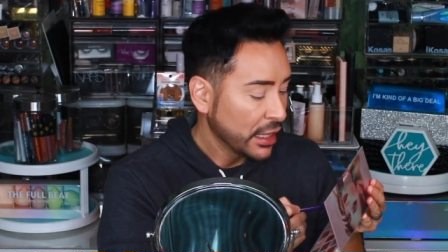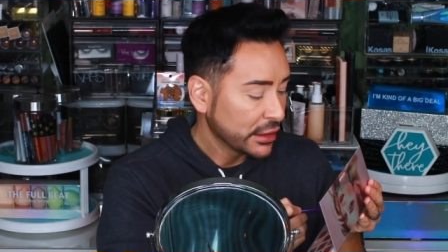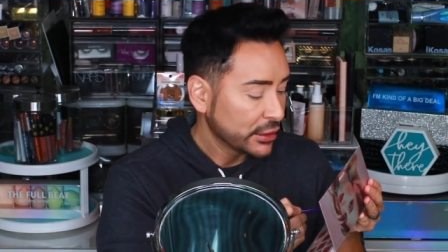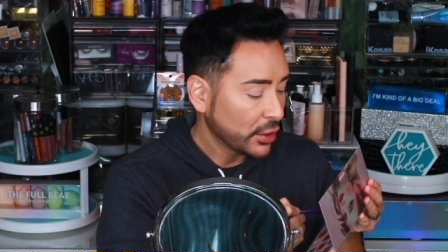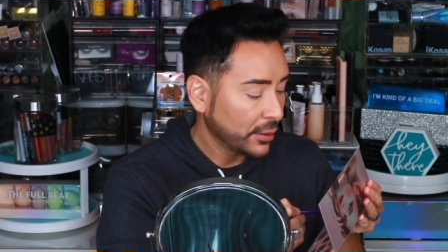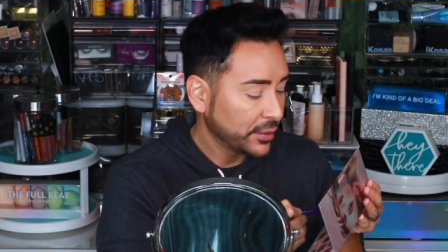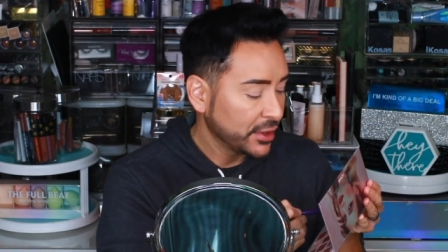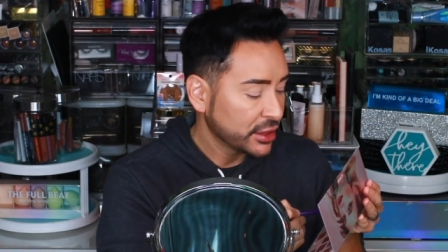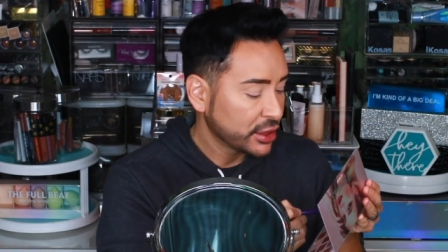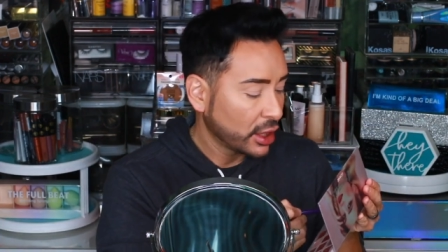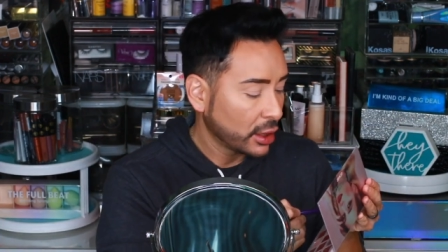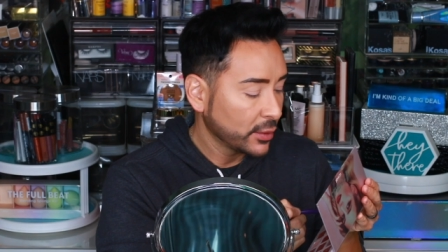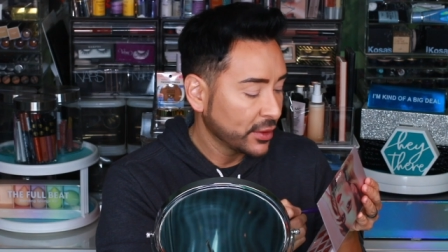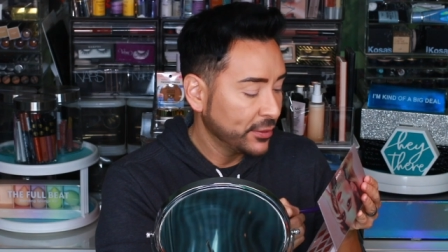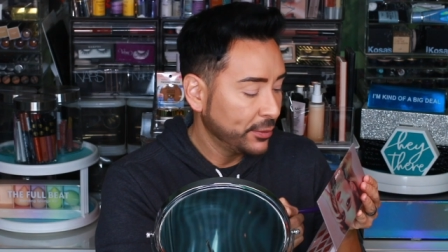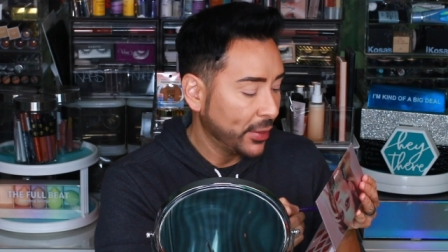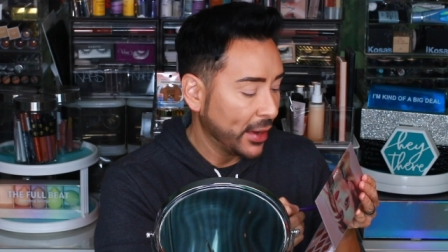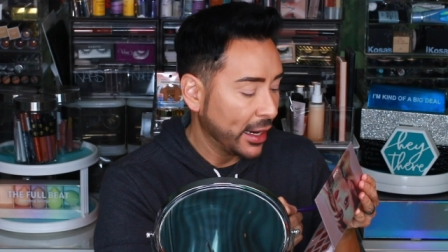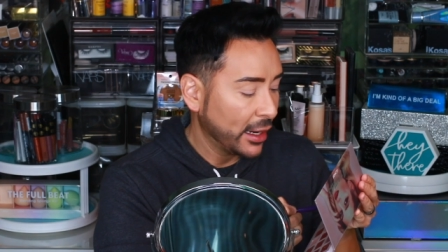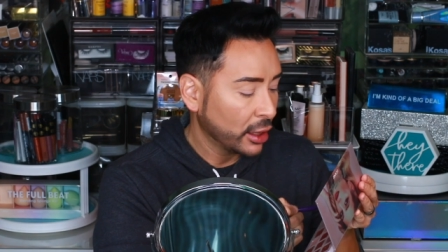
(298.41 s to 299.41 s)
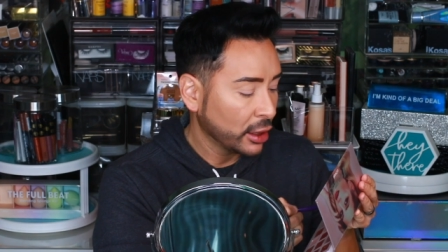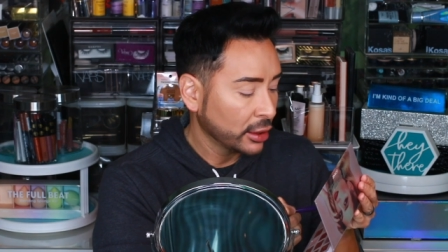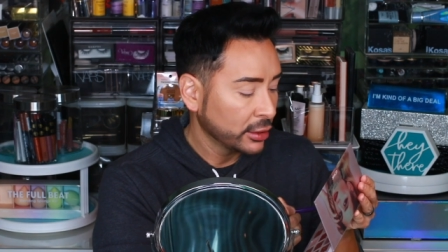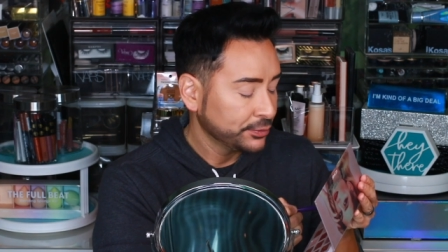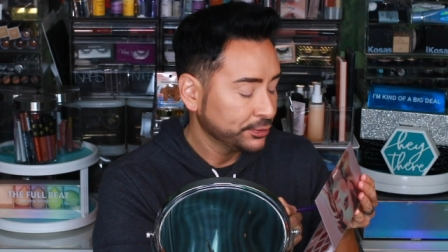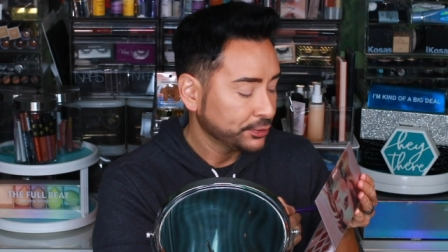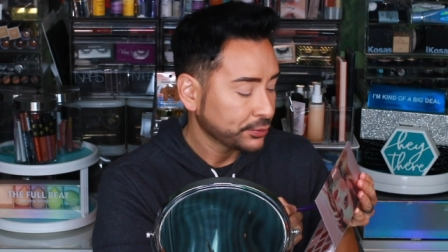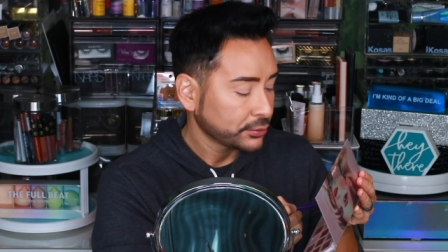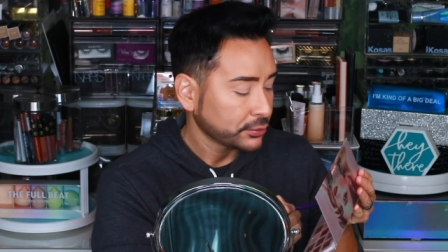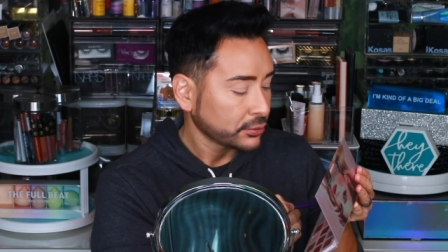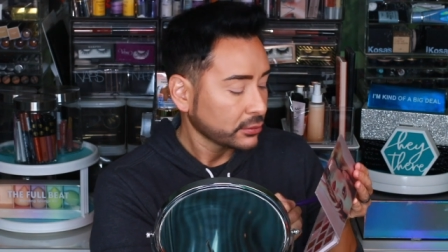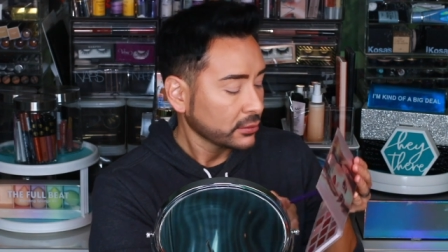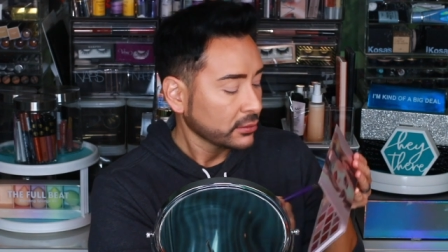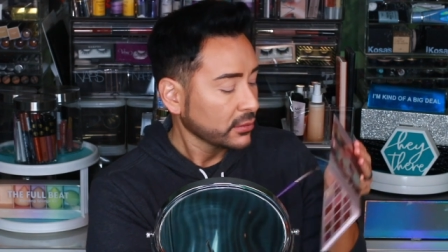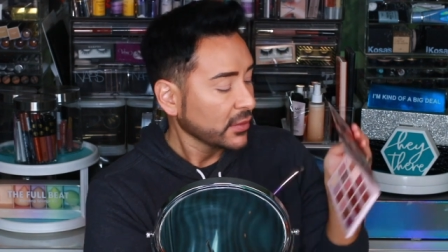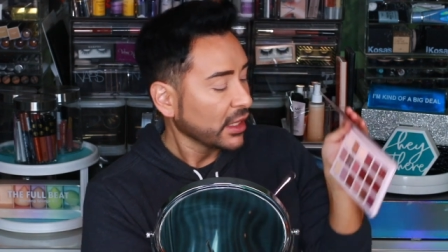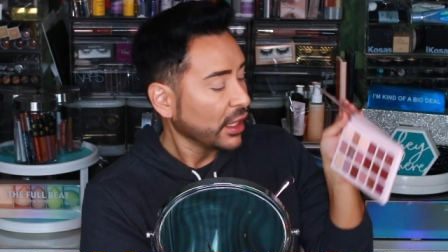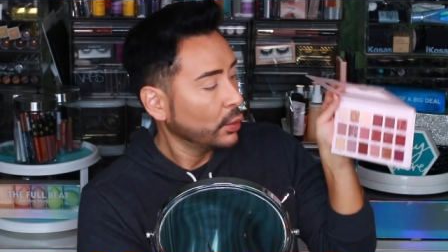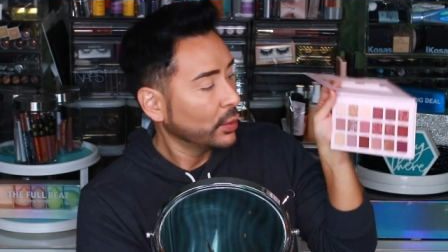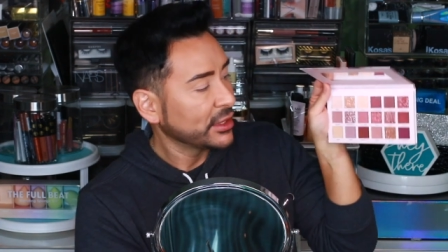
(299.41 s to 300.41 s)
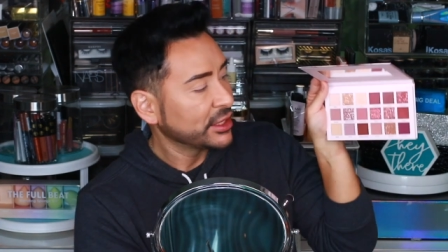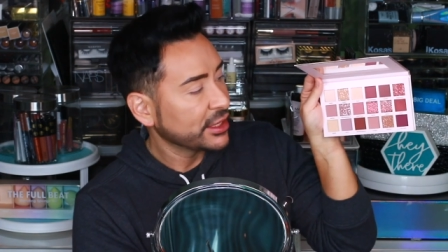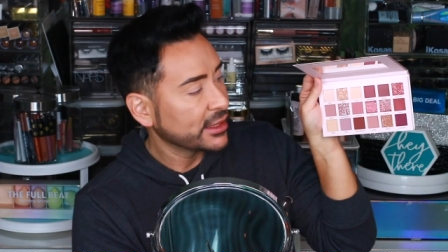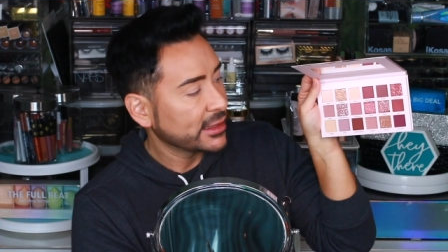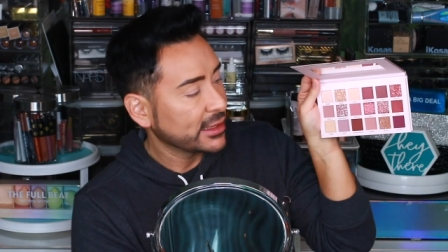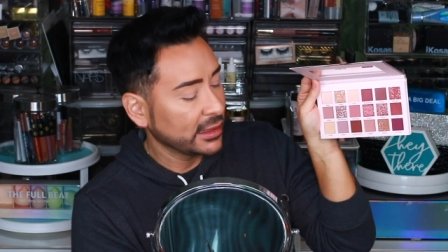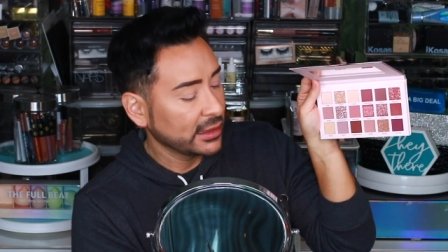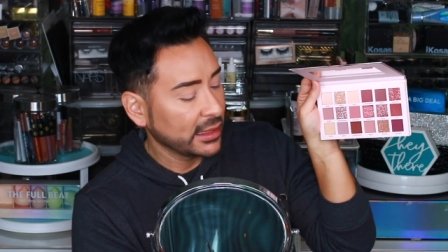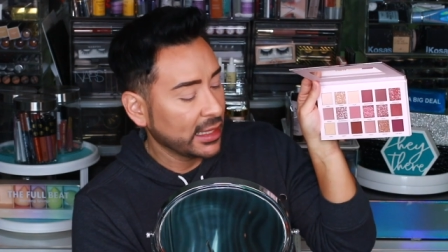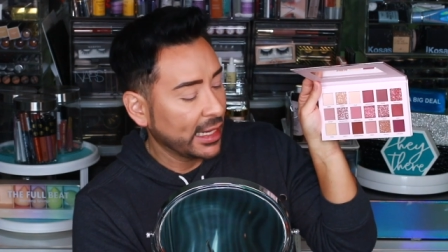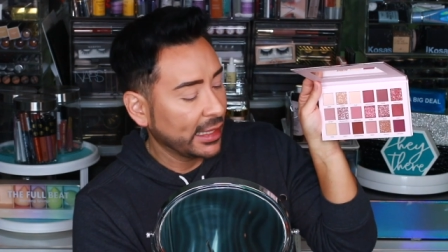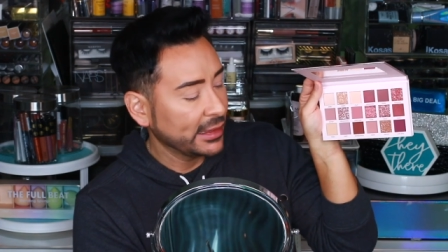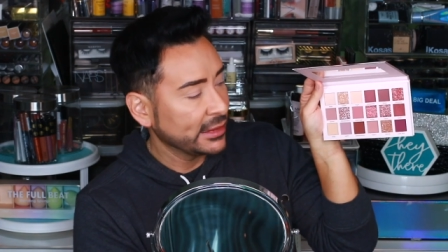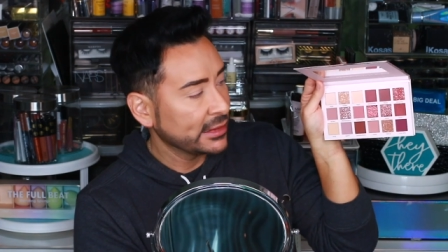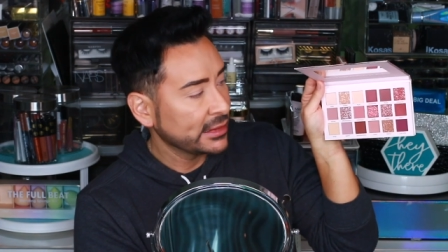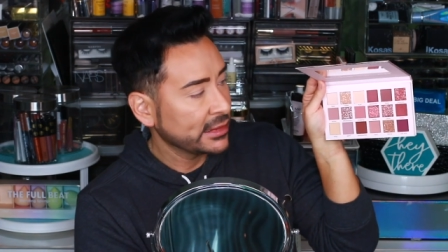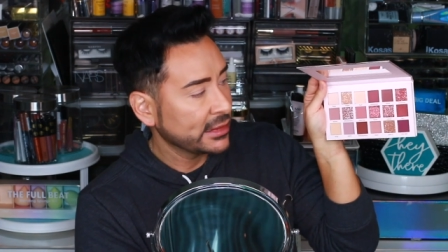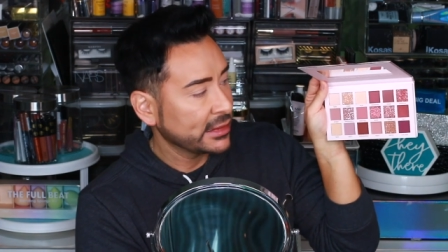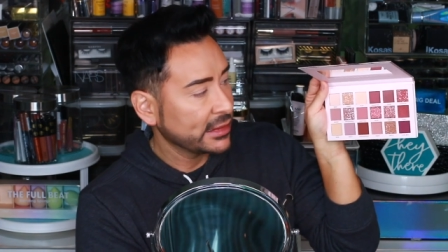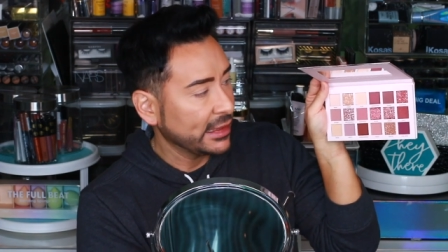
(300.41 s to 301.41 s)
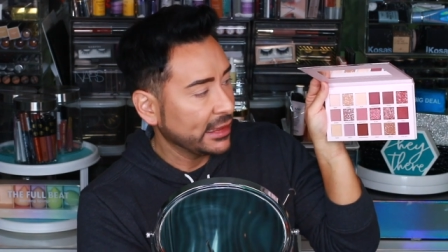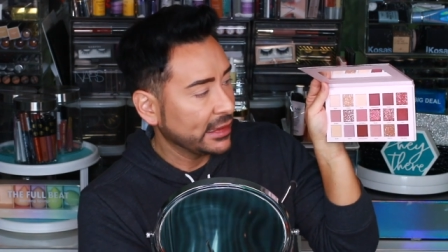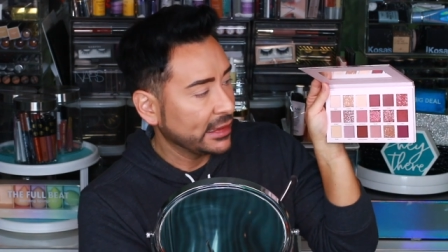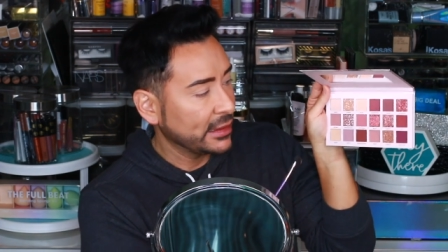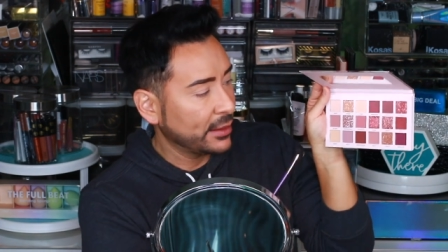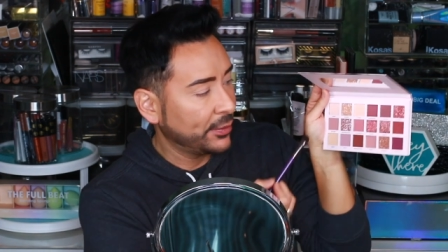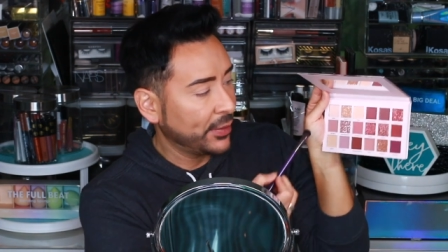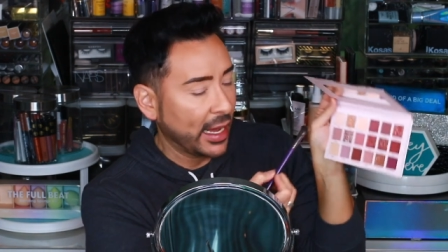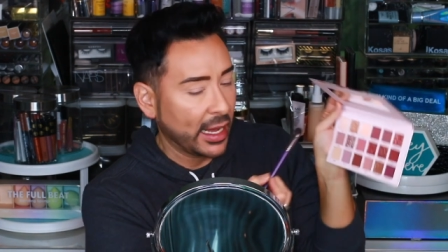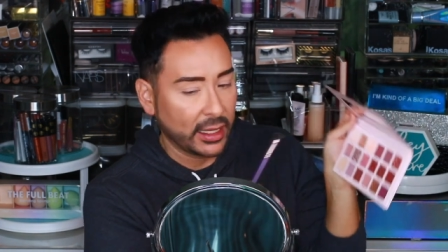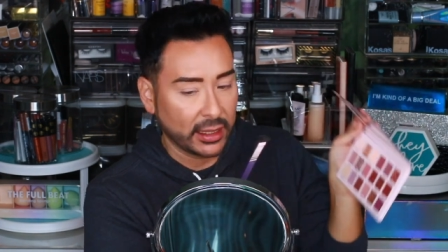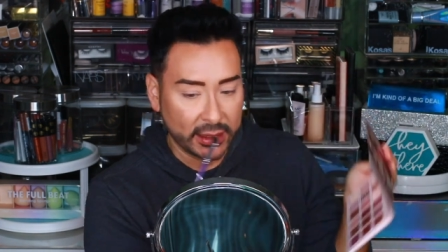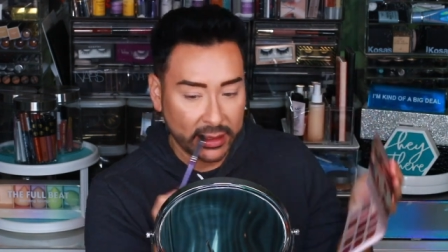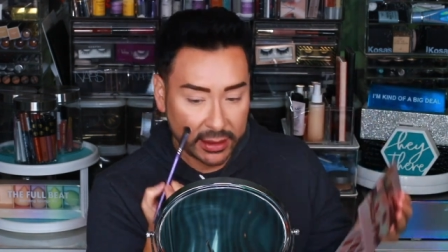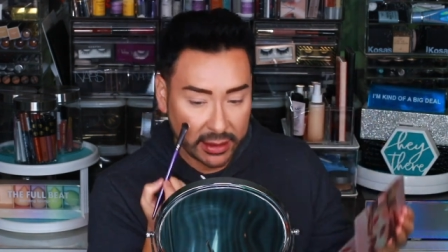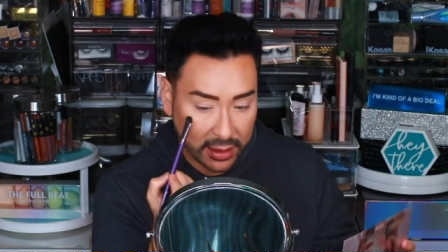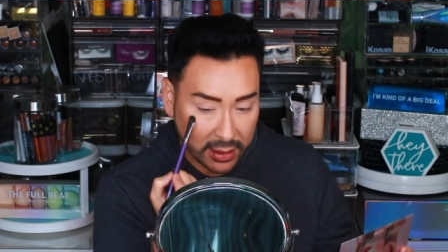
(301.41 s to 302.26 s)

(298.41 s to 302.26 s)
So I'm going to start with Bear, which is the lightest in the palette,